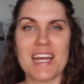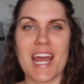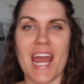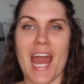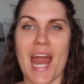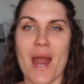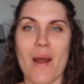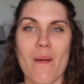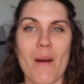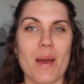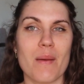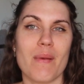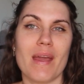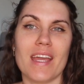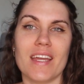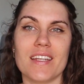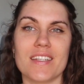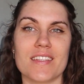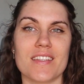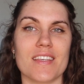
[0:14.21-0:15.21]
how I
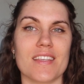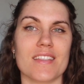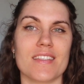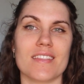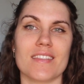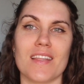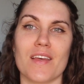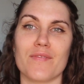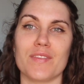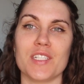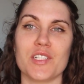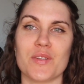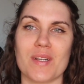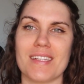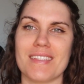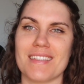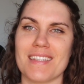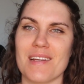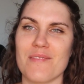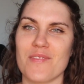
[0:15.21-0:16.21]
made this lovely
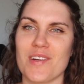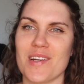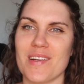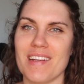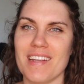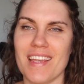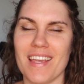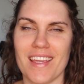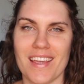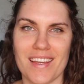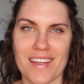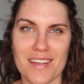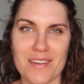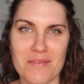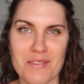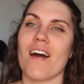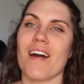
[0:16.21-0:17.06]
dress that I'm wearing here.